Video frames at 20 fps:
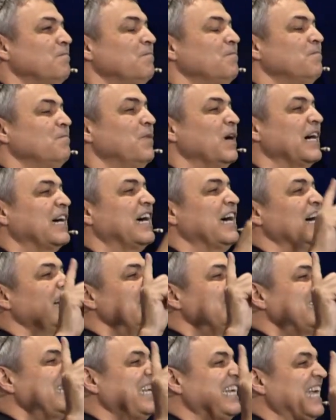
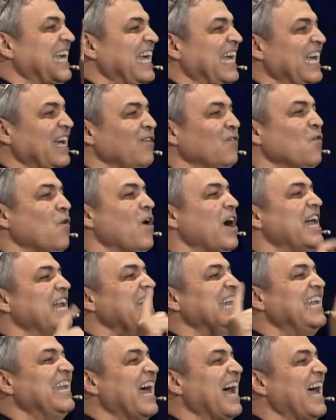because, King,
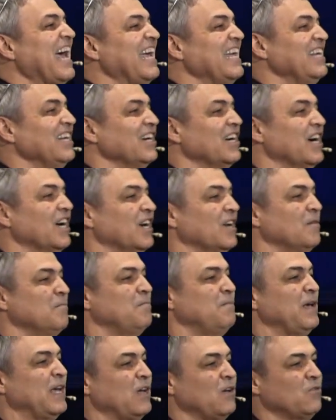one day you're going to
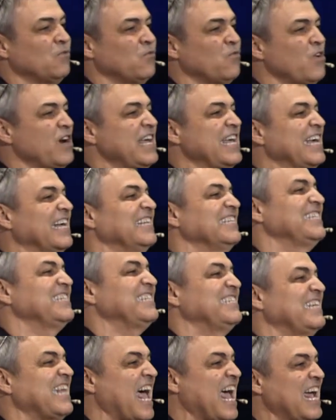be
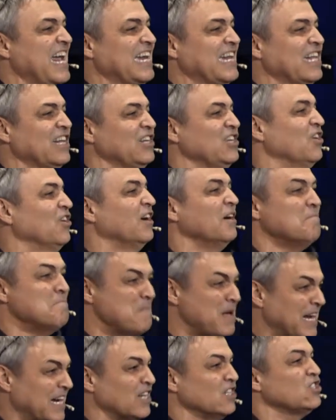reinstated your
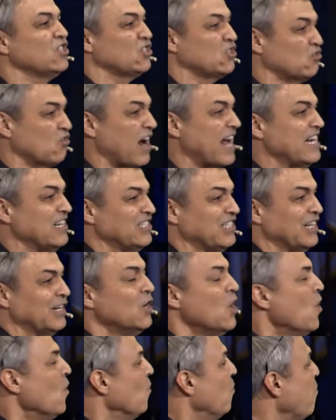administration.
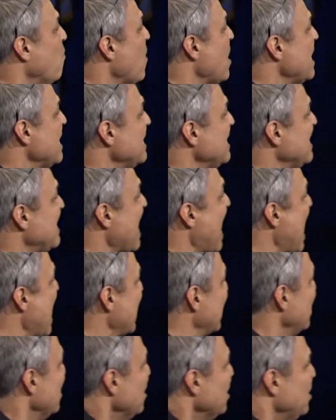One
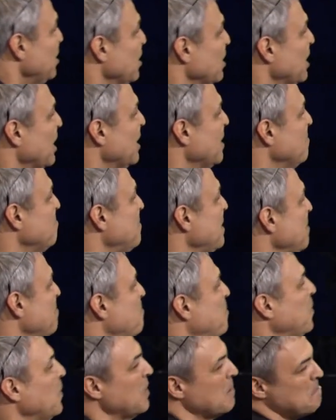day you're going to be
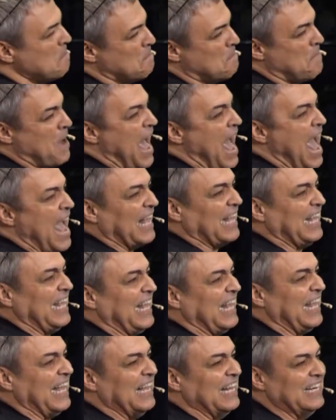put back
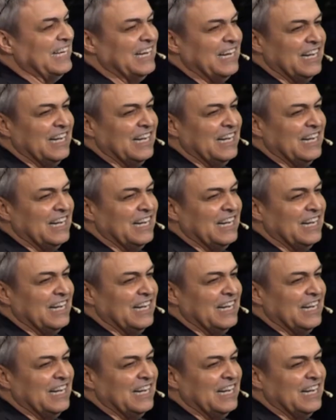in